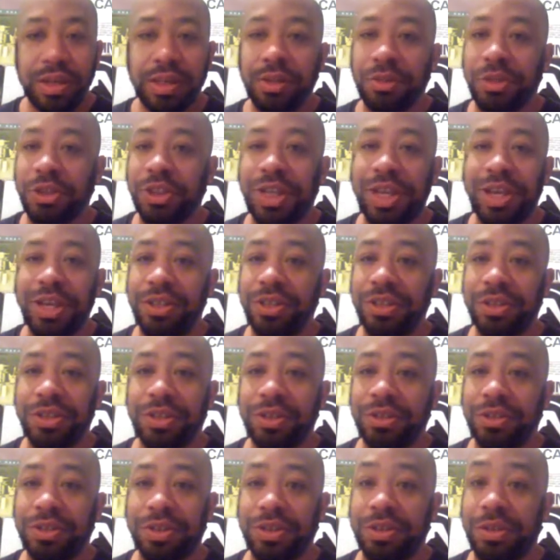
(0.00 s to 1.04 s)
Their changes
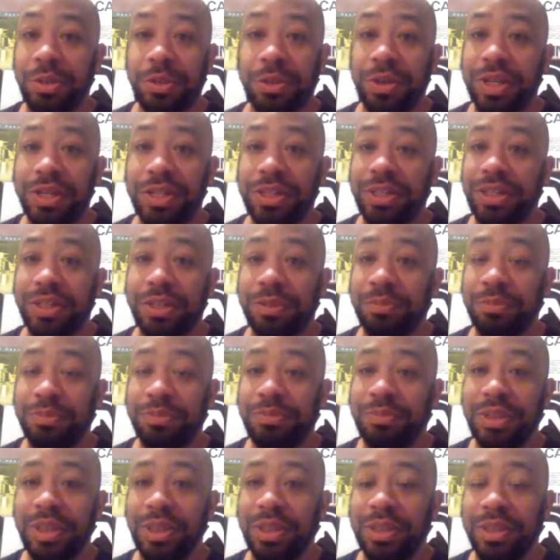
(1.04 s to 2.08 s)
are just crazy.
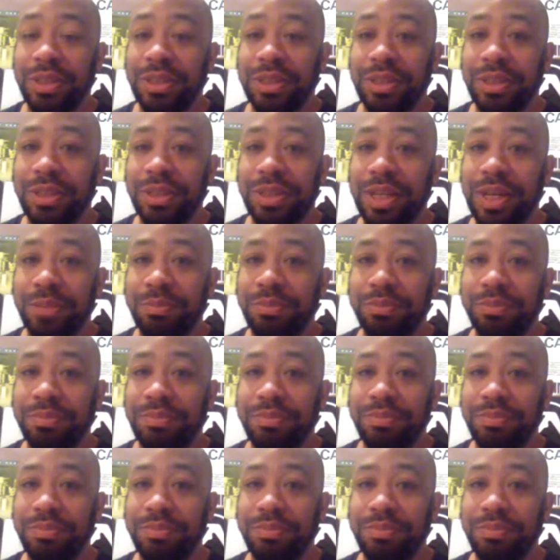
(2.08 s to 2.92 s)
Seriously, I'm